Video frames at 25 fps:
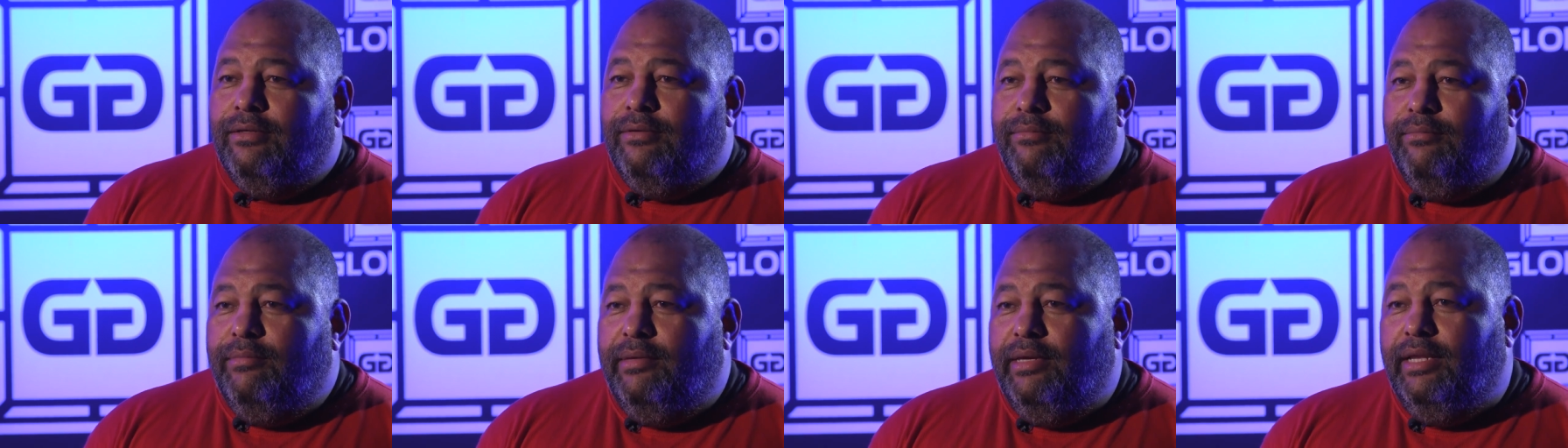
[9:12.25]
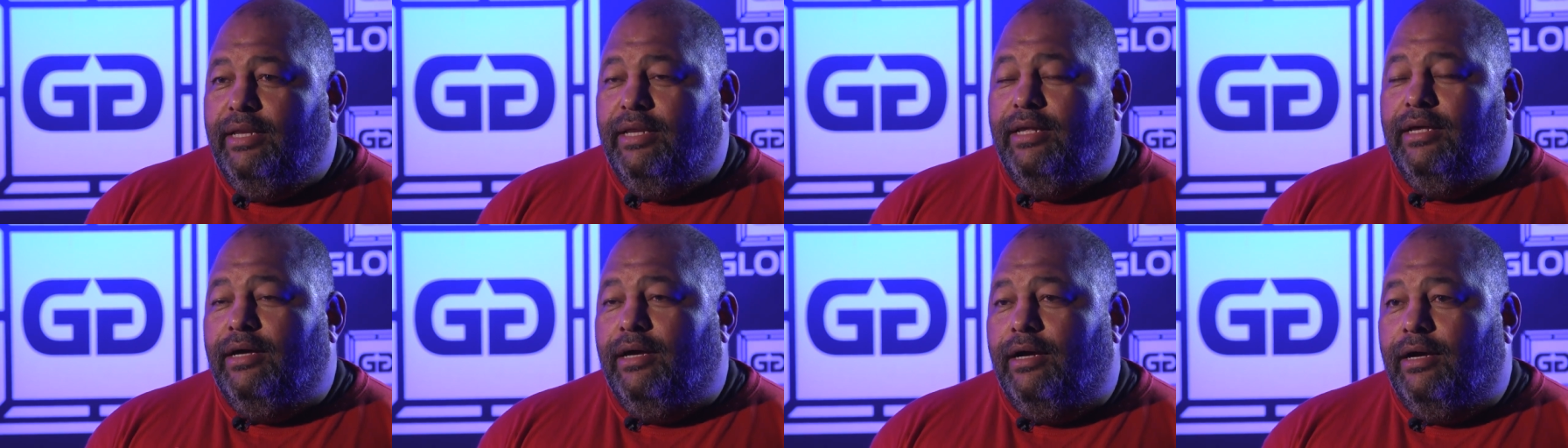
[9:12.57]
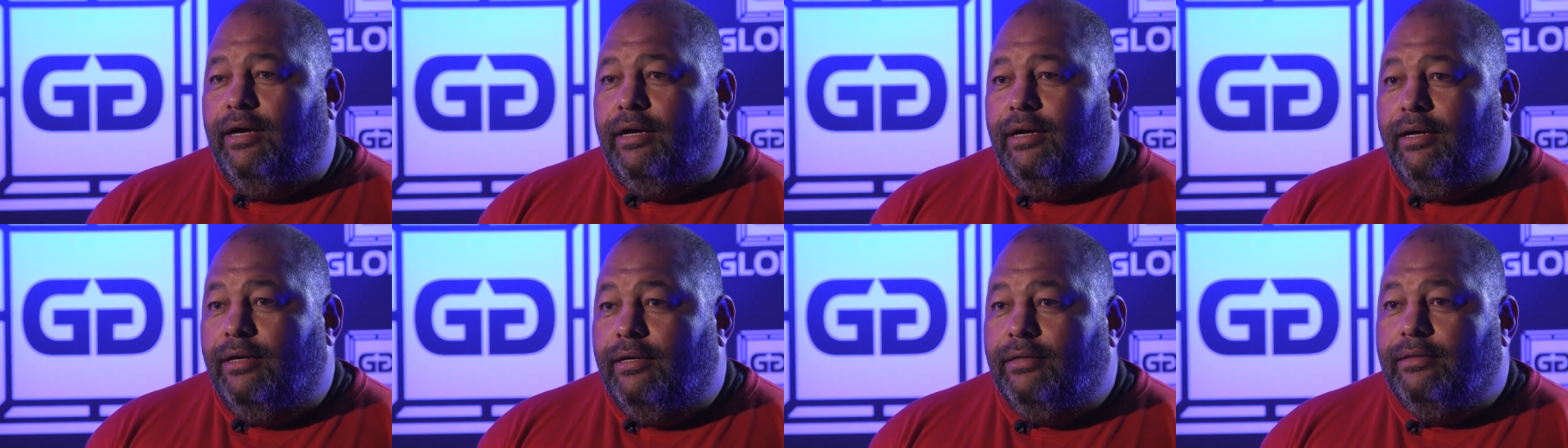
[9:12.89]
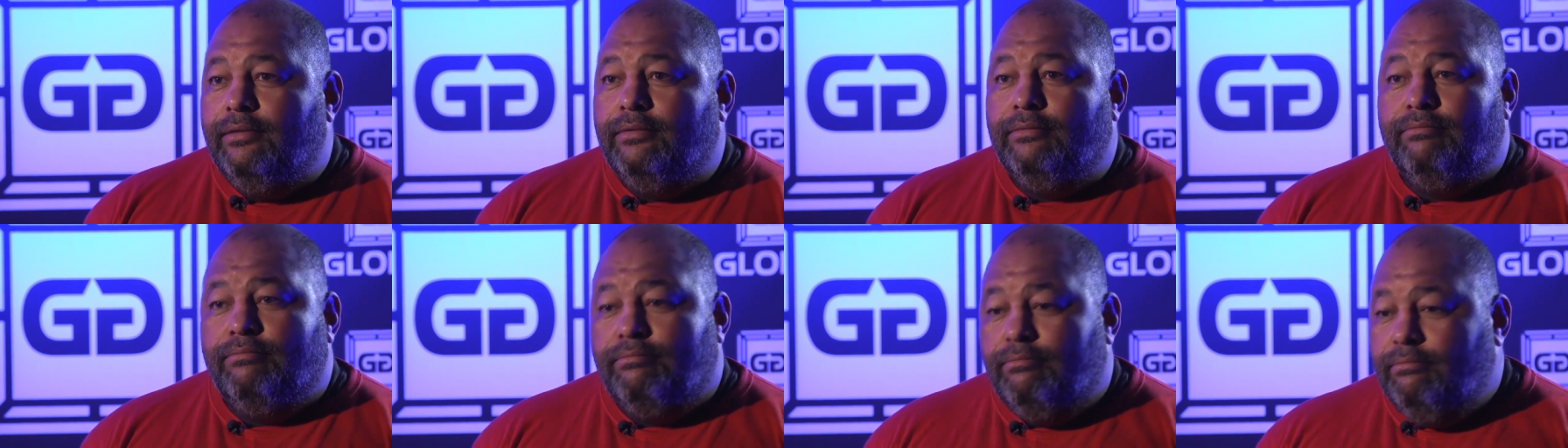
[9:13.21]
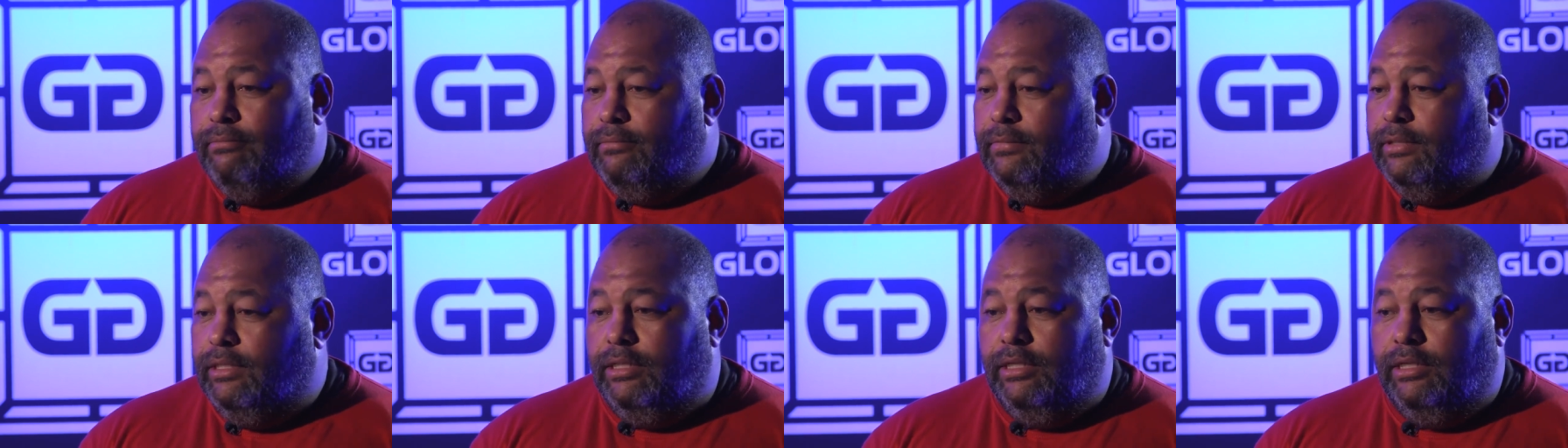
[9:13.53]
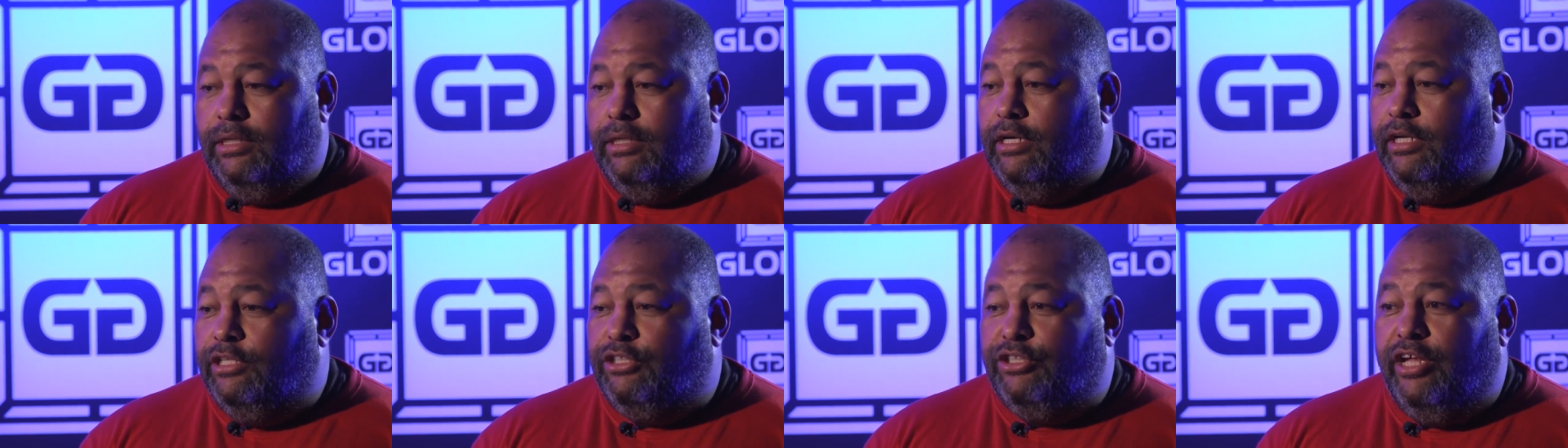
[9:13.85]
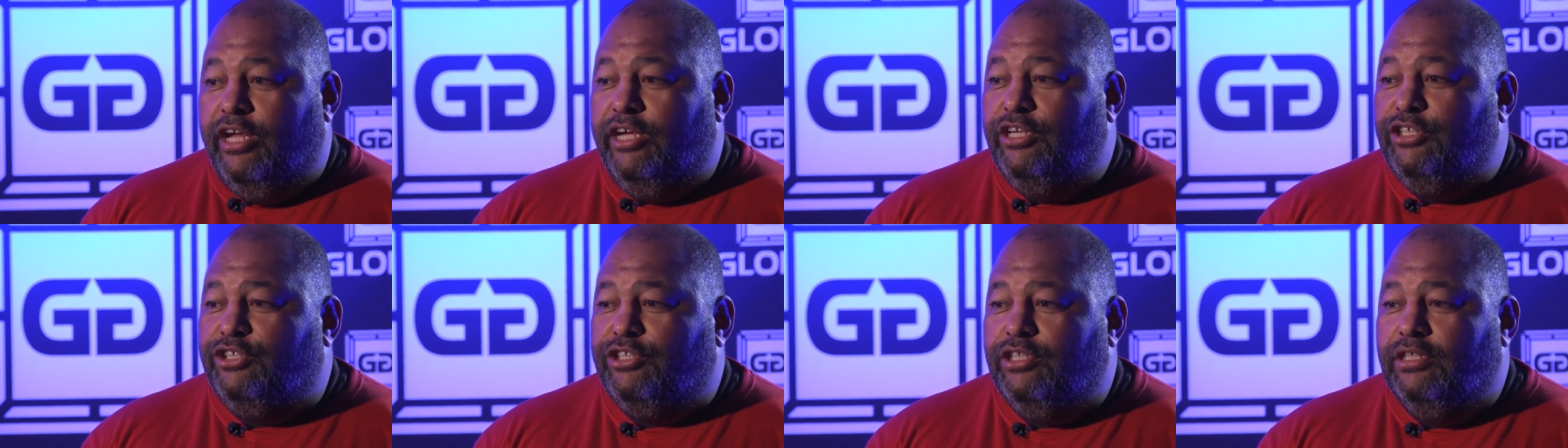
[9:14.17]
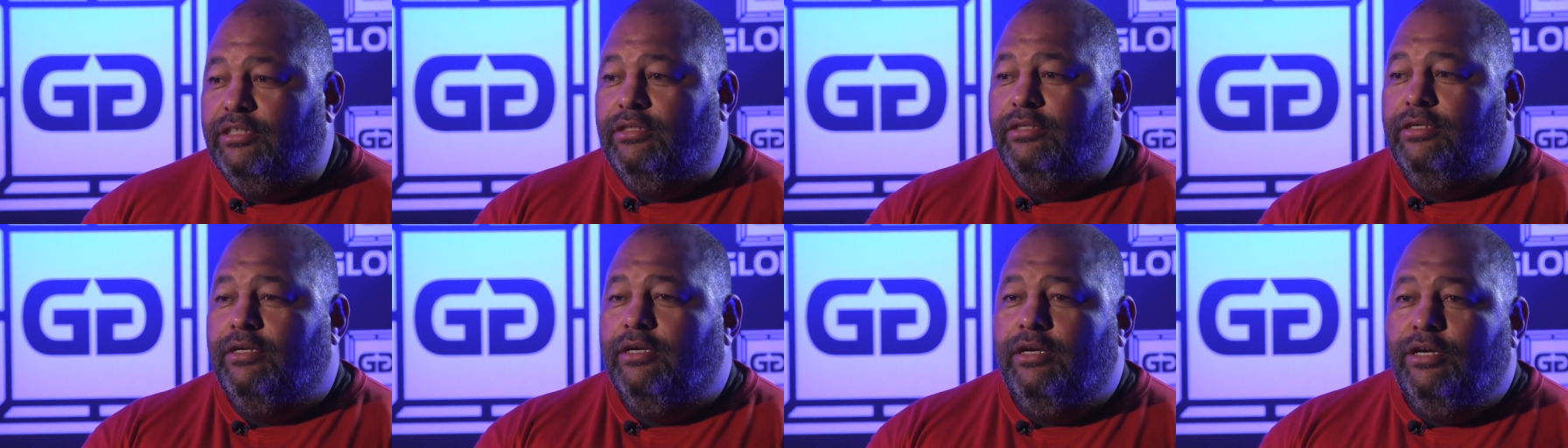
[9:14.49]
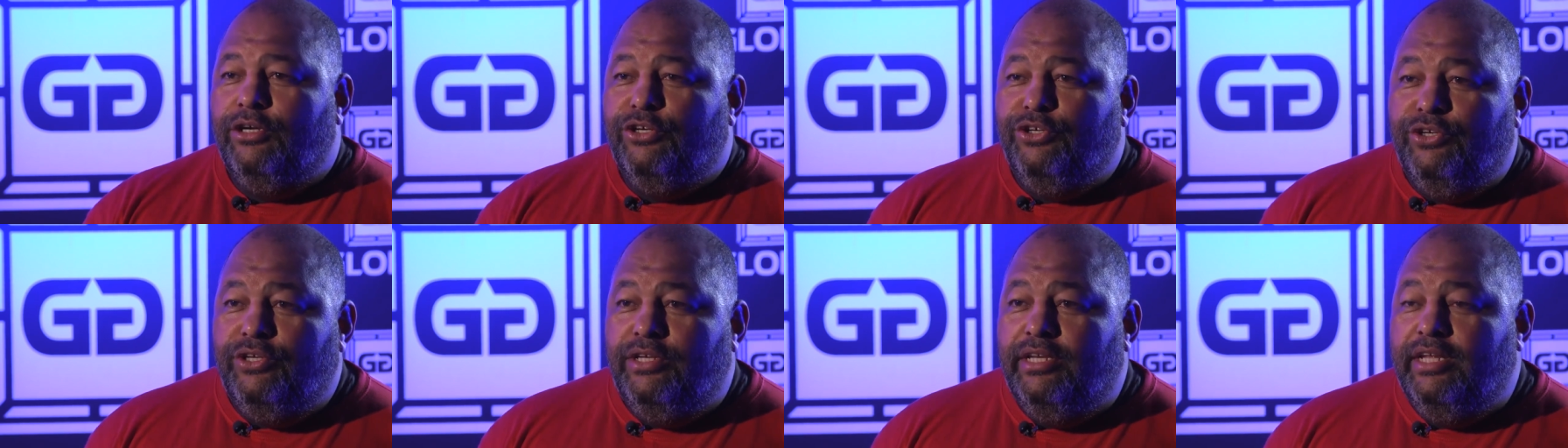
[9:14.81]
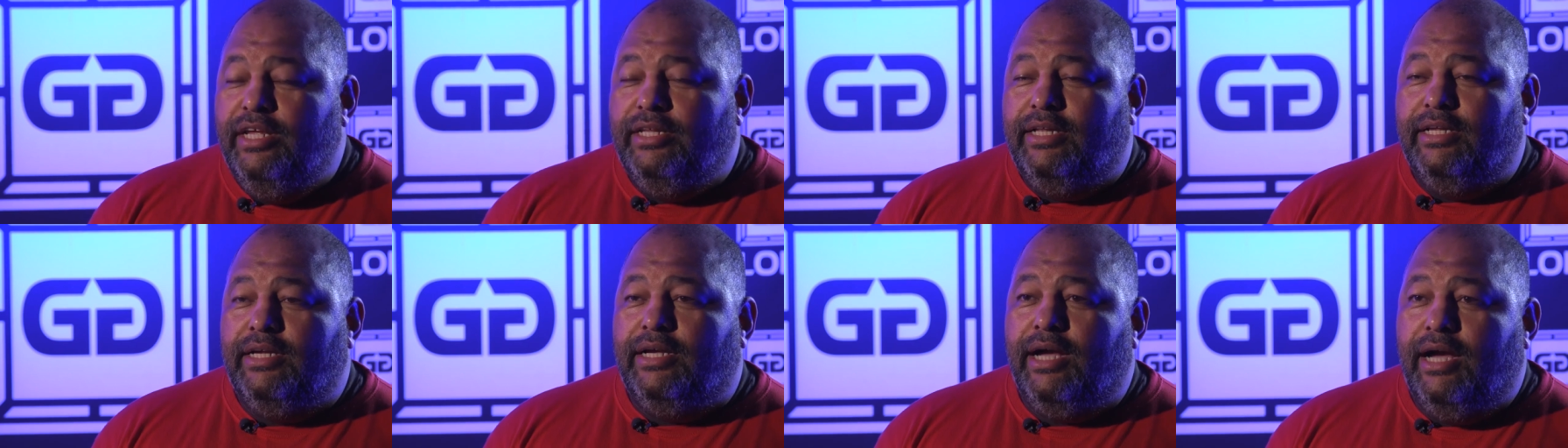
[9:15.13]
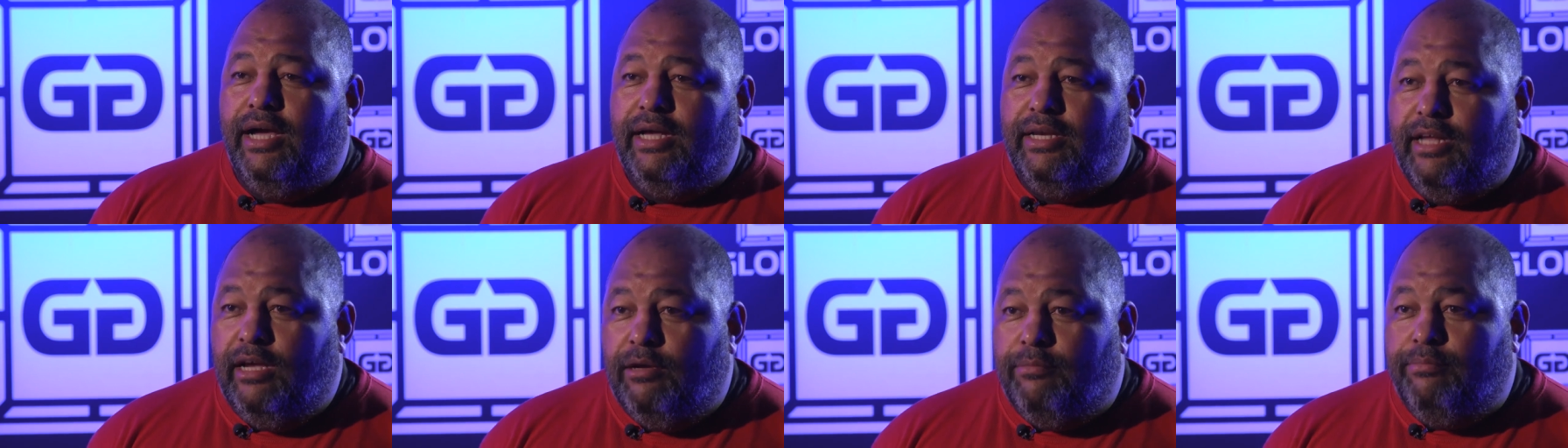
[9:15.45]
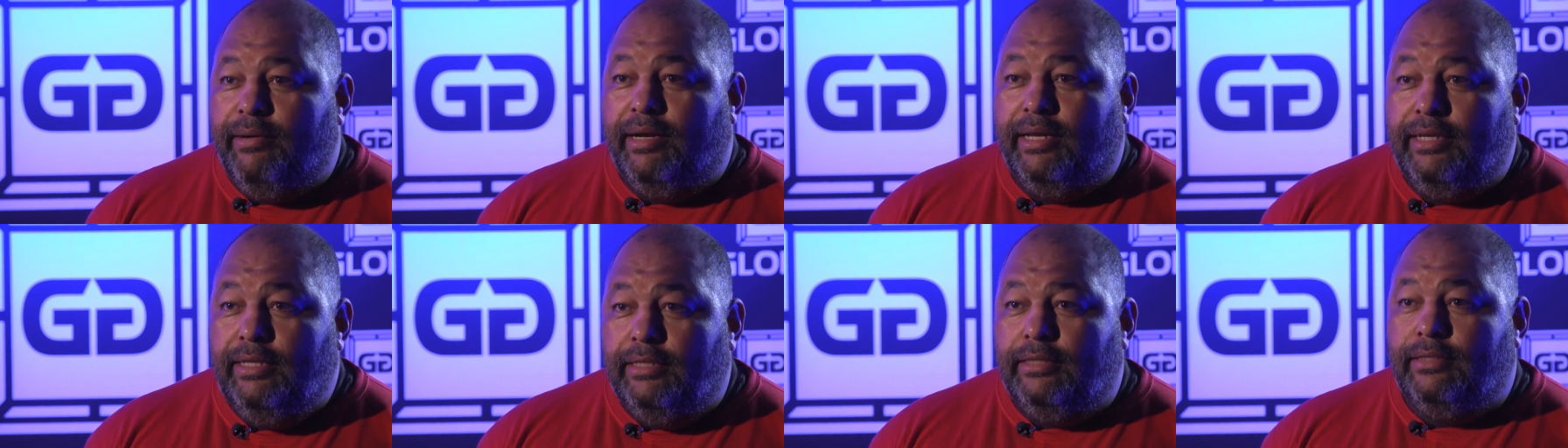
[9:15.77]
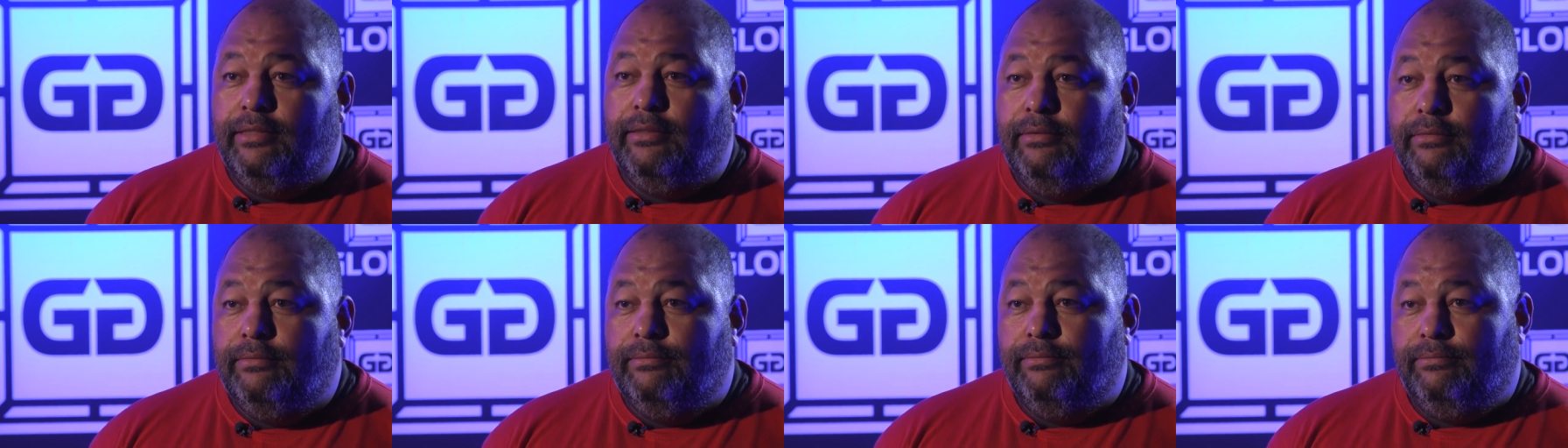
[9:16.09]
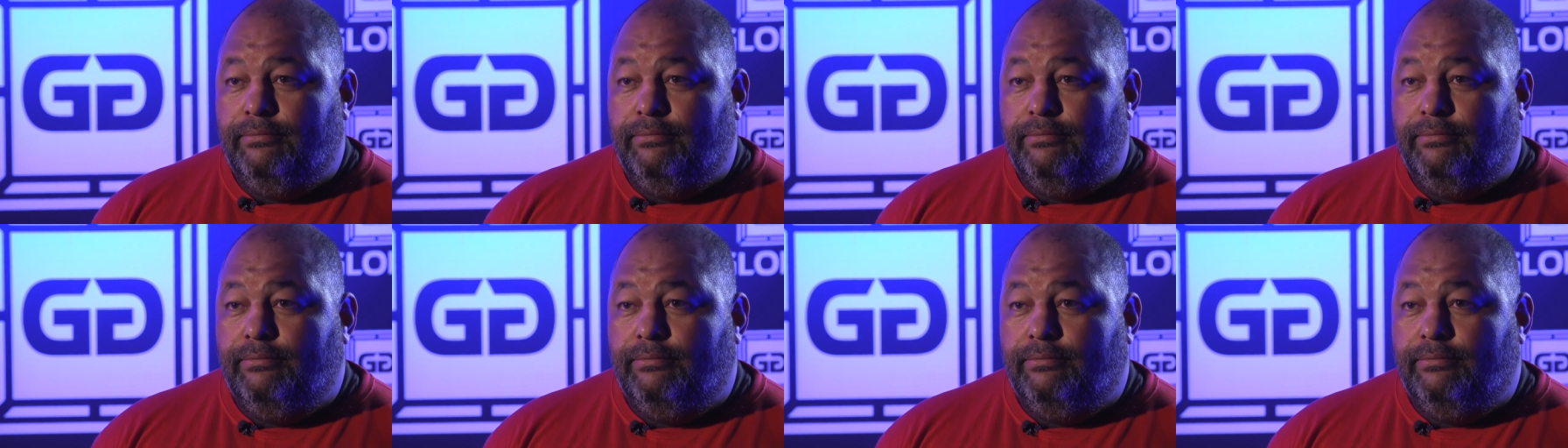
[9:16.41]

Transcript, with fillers: media uh, attention, you need a guy like Badr.